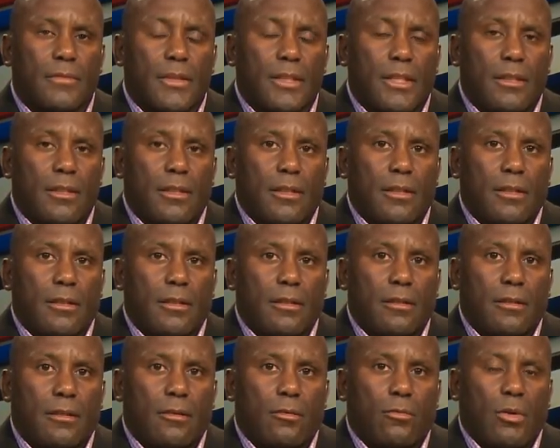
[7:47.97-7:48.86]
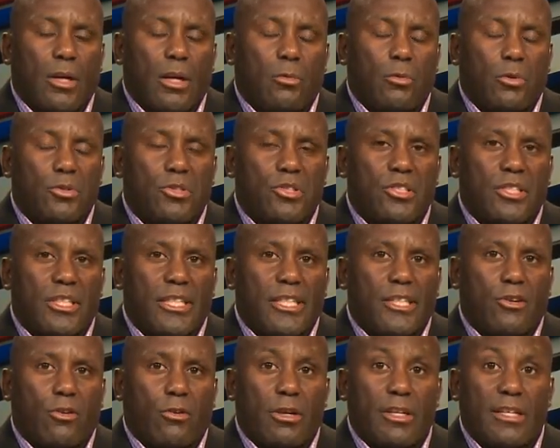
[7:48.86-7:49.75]
I do. Well, we'll see.
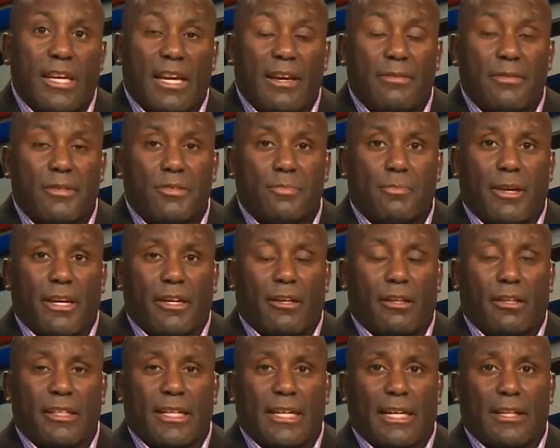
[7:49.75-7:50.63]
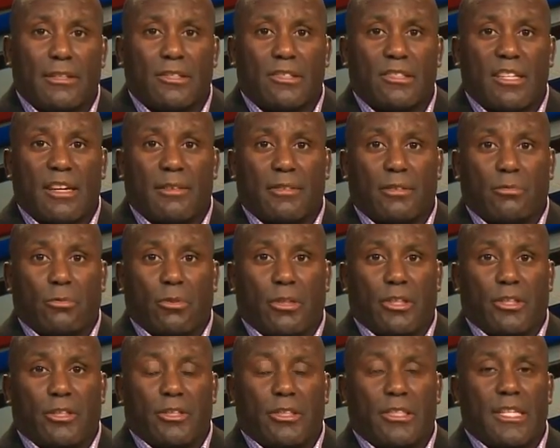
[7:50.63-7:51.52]
Corey Davis, by all accounts, is having a
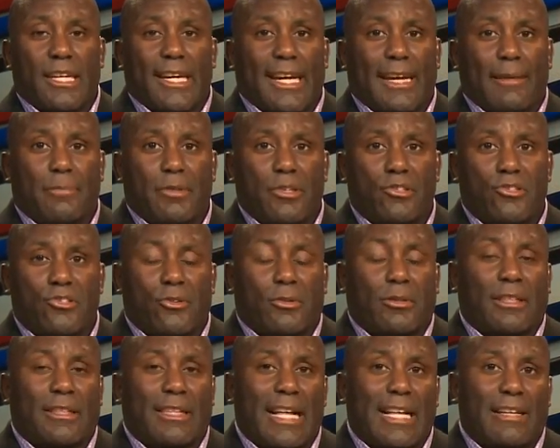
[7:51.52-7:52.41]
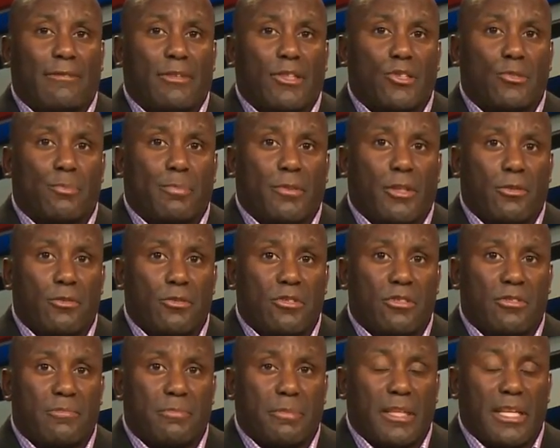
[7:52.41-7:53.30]
really good camp. He's shown a lot of
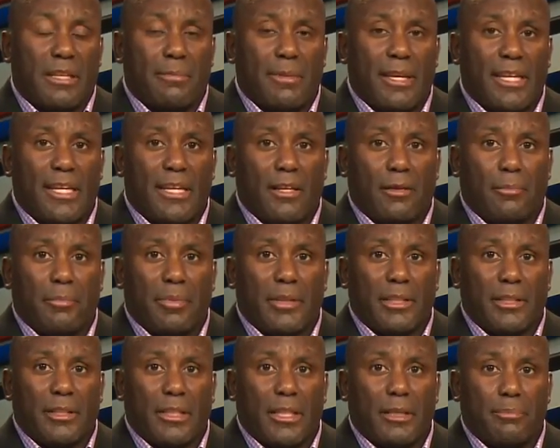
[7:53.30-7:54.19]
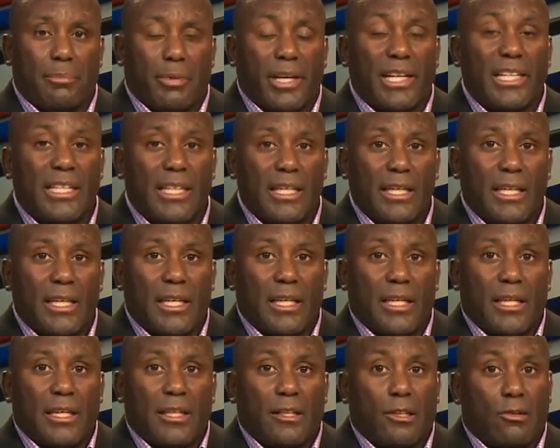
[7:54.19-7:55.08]
explosive playmaking ability, but
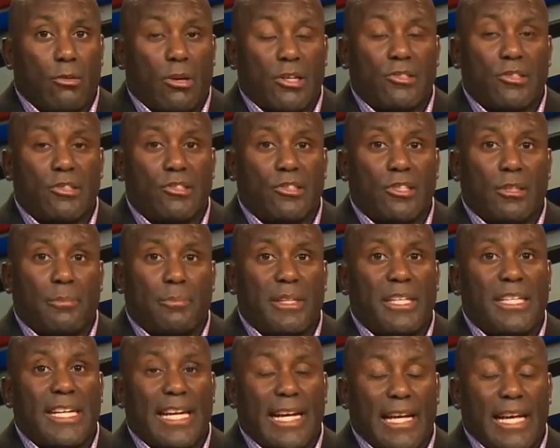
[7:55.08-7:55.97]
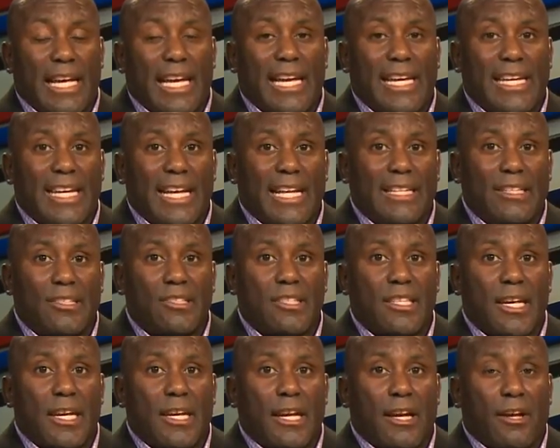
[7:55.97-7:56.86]
the question is going to be, A, can he
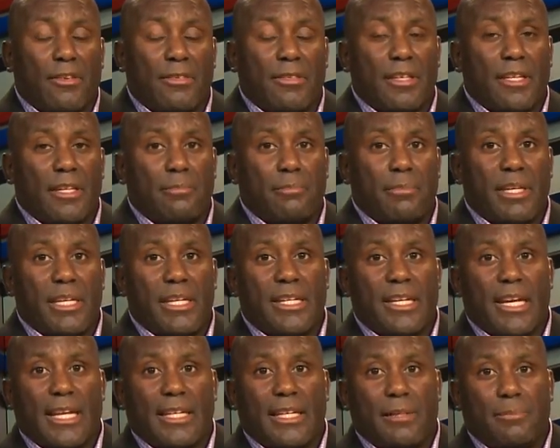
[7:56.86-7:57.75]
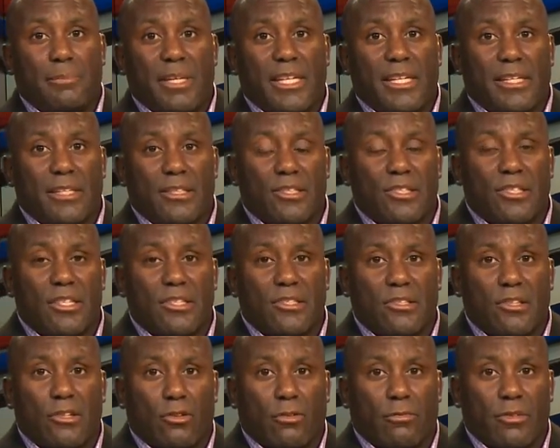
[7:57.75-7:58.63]
stay healthy? And B, can he be
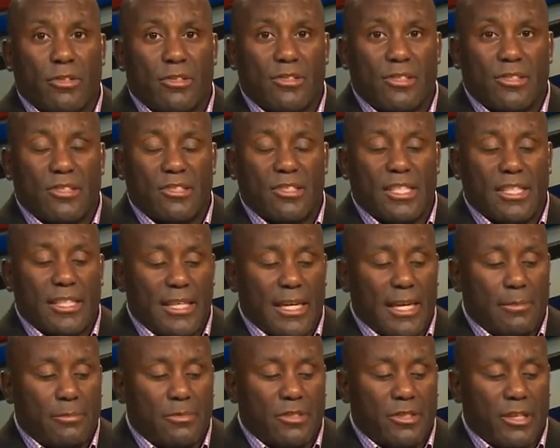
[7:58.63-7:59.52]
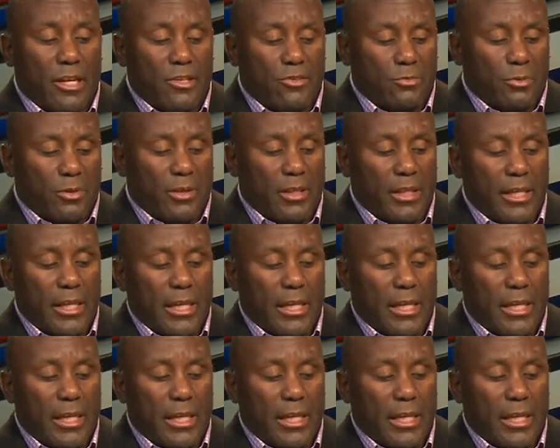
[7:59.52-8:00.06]
consistent over a 16-game schedule?